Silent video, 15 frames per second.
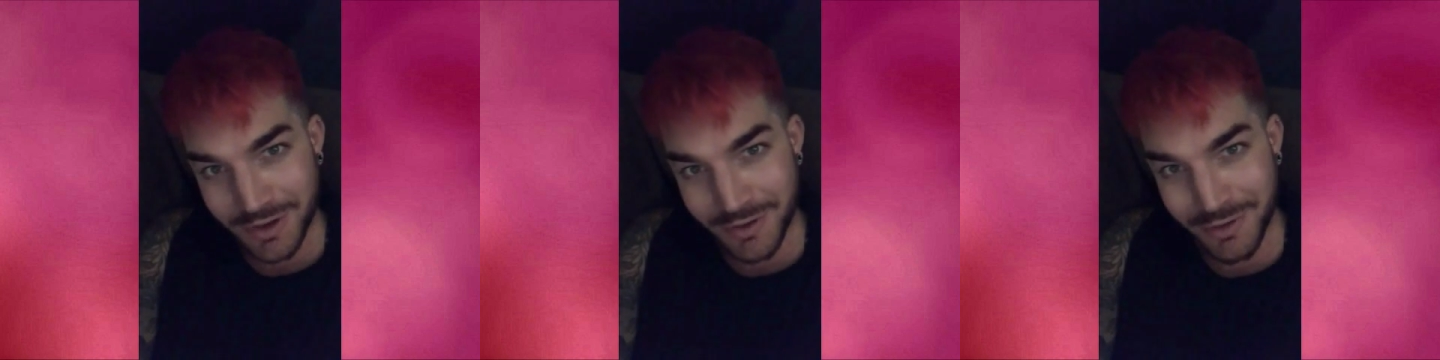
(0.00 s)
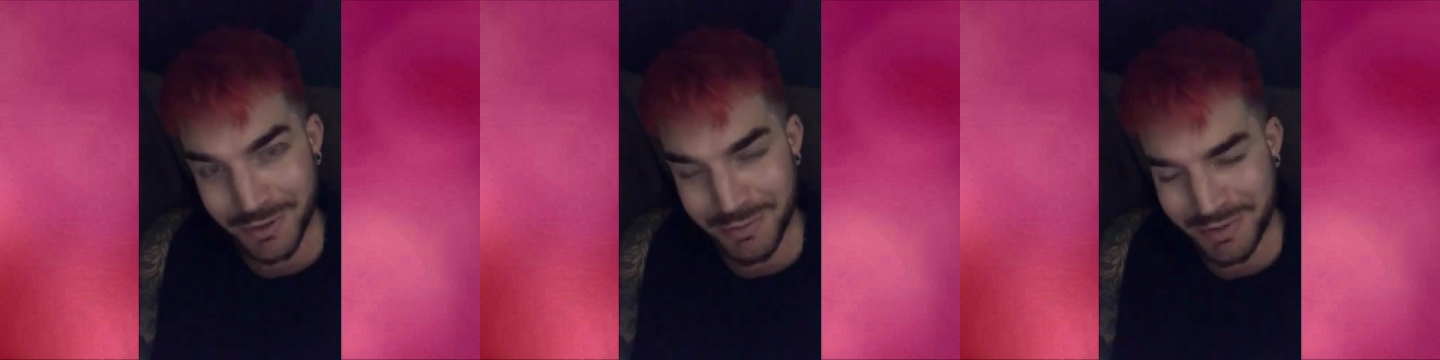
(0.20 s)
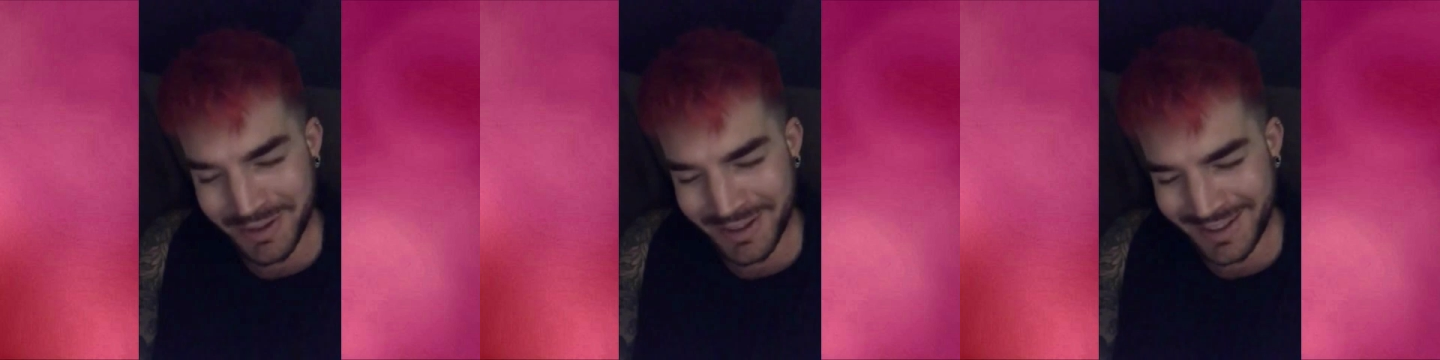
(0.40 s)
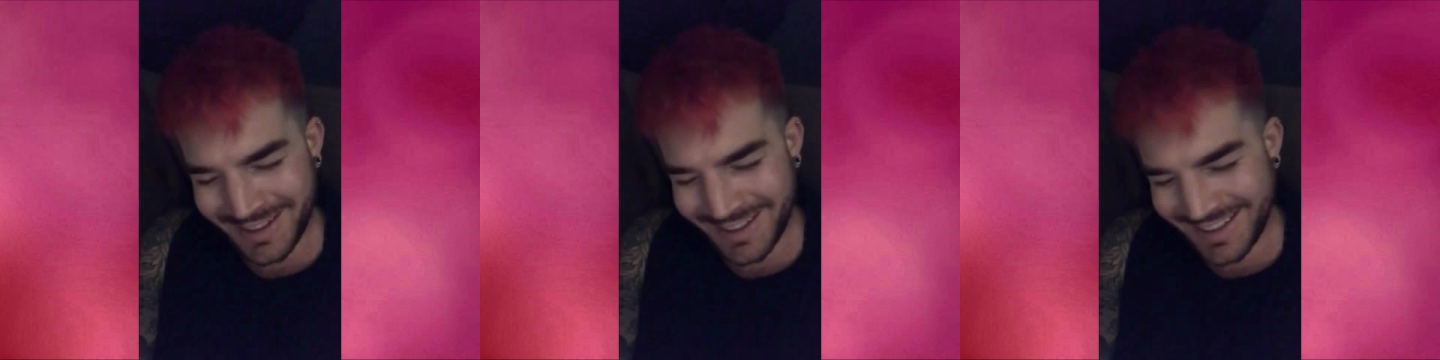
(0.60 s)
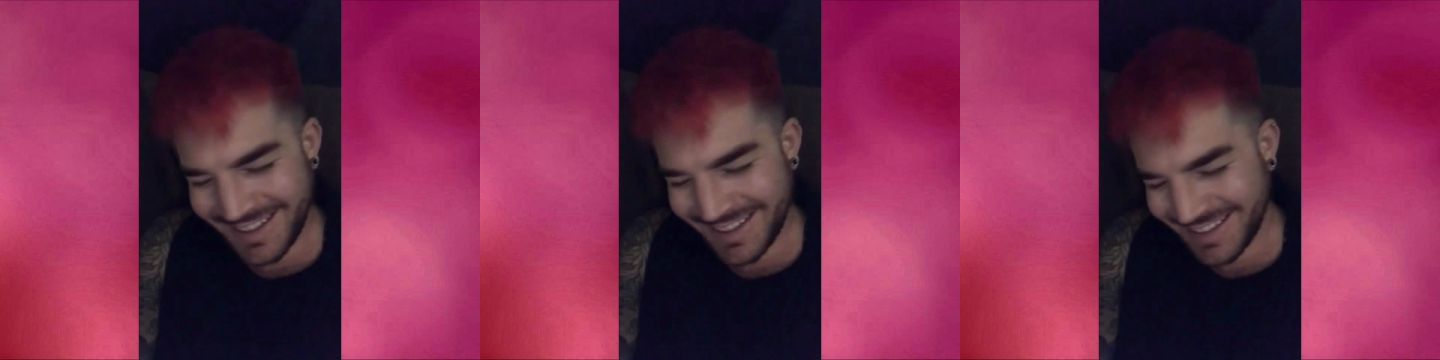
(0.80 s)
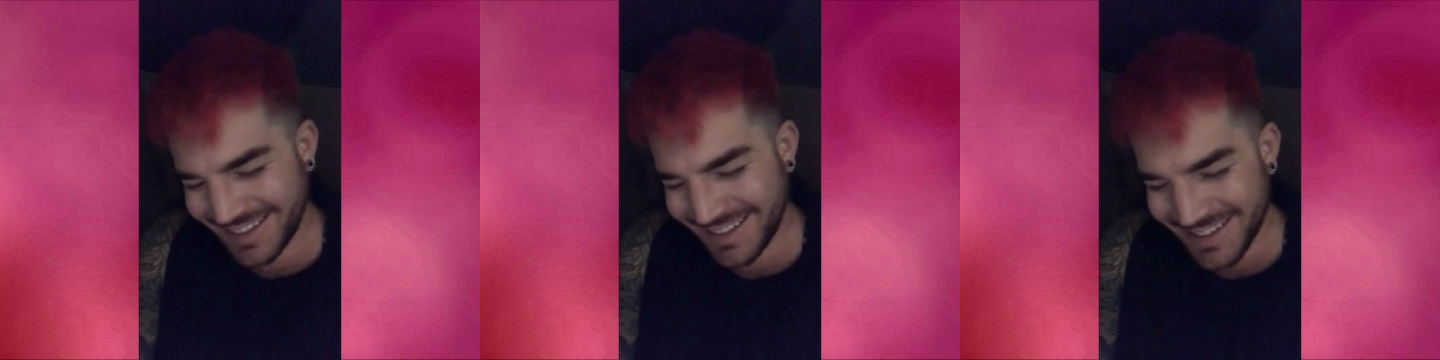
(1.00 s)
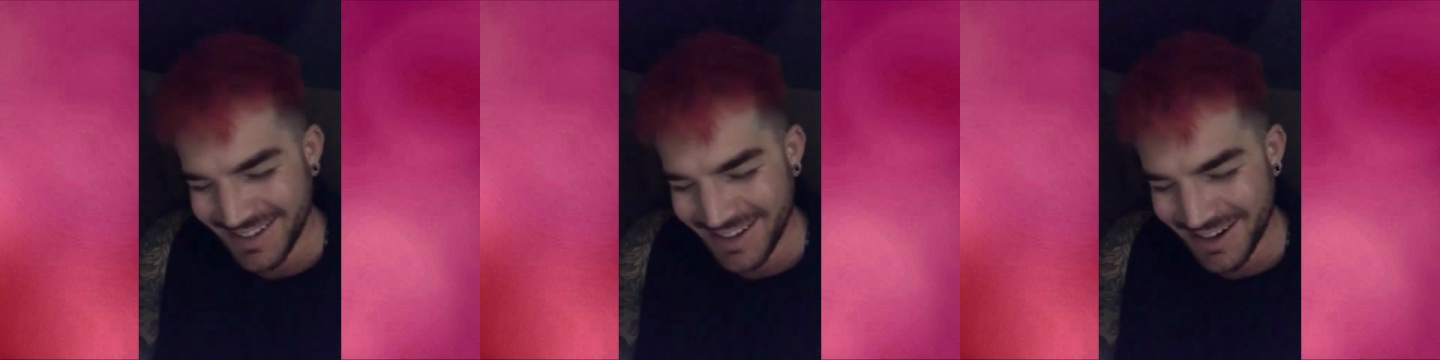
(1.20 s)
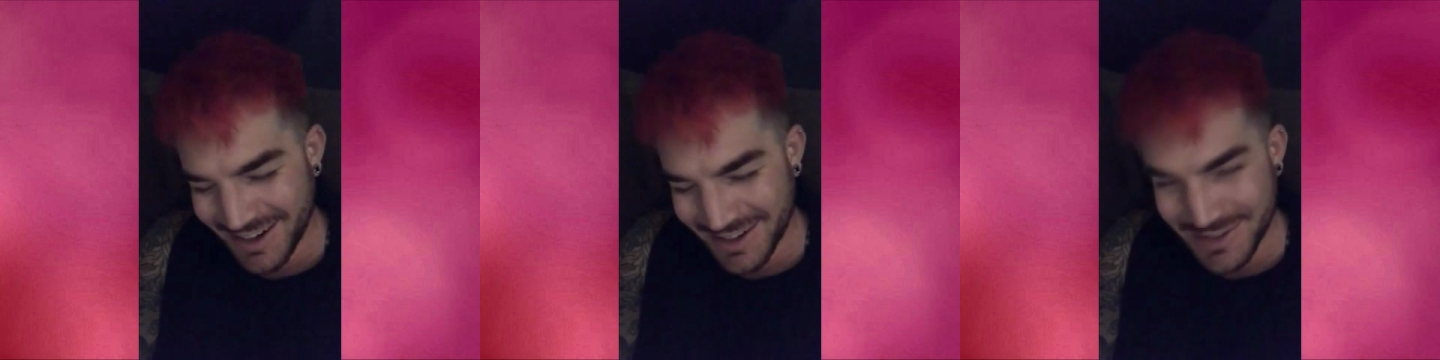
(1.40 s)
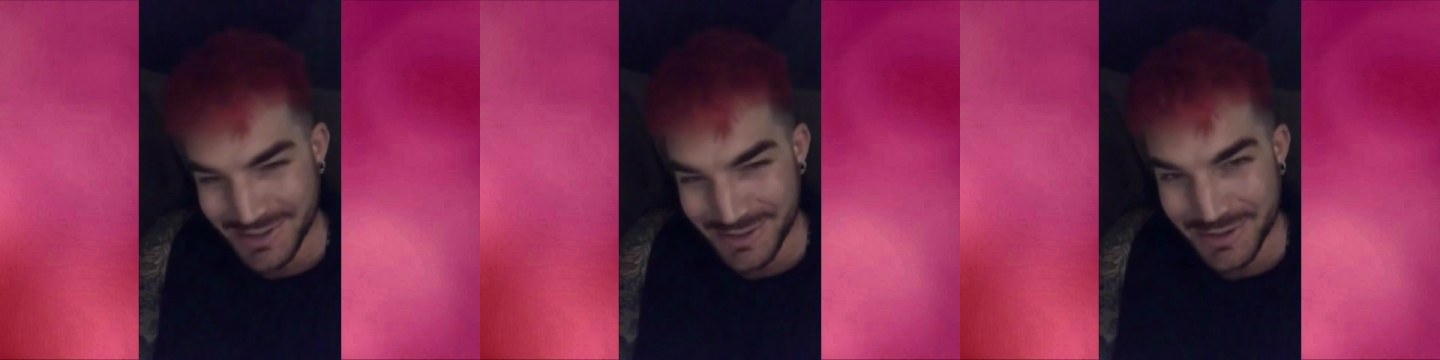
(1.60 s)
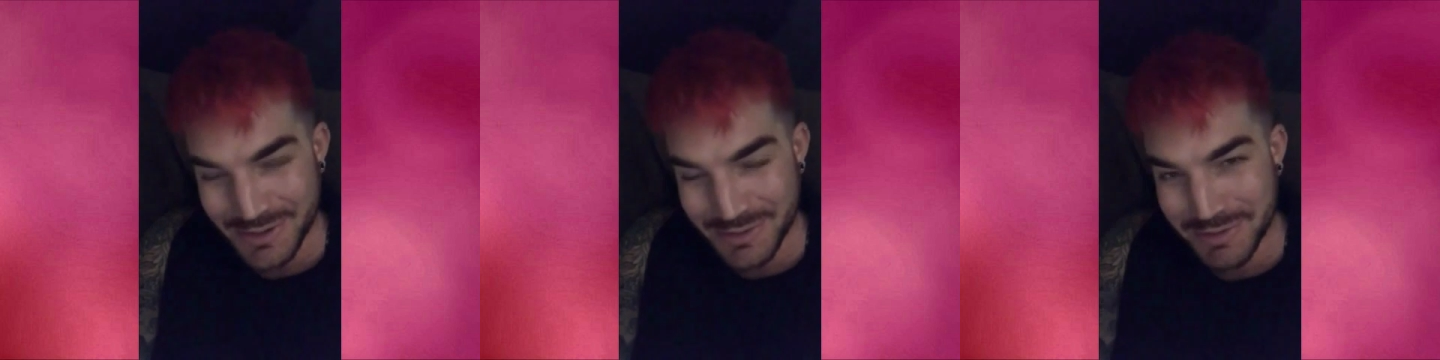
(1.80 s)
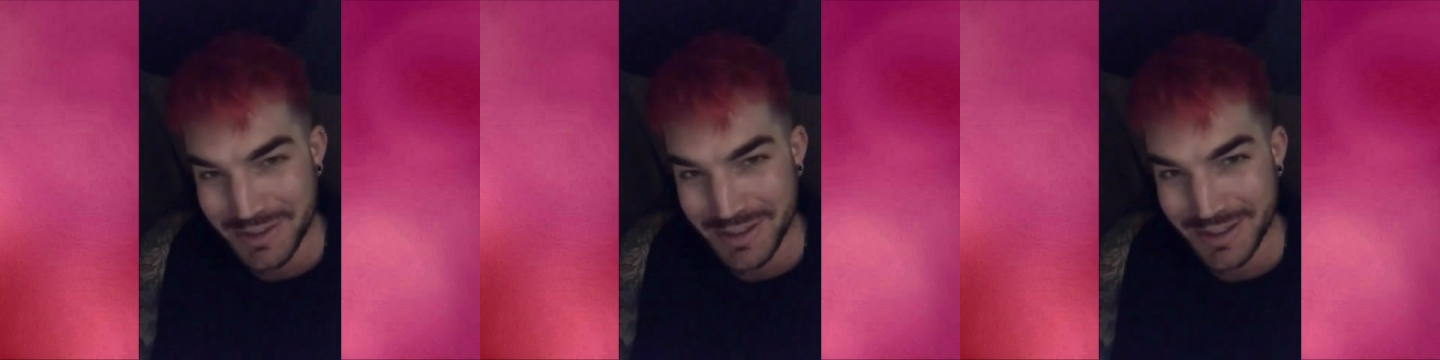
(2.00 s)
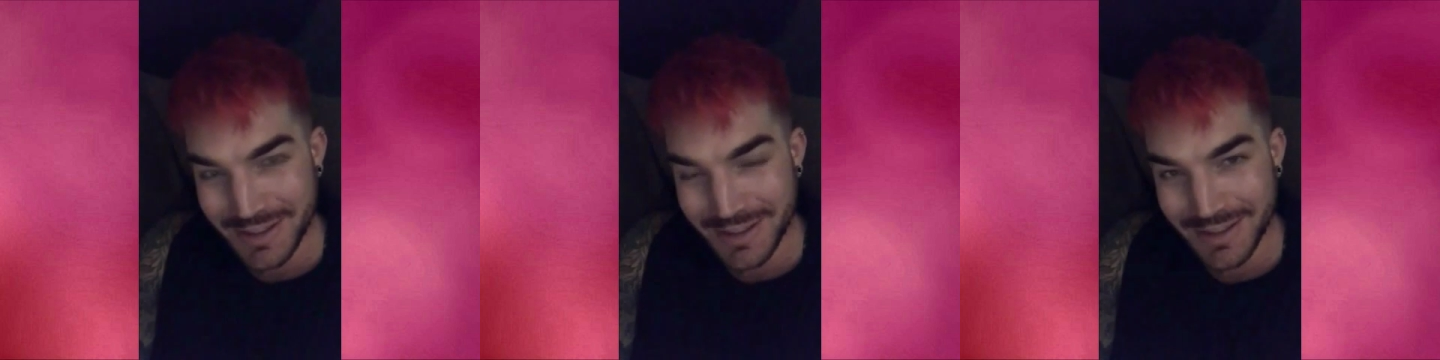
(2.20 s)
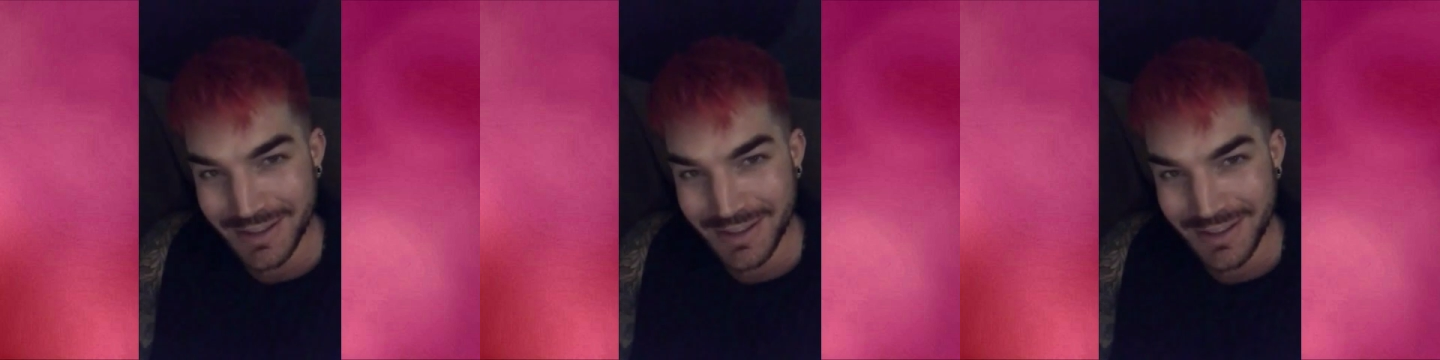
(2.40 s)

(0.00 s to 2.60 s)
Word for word: everybody on social media.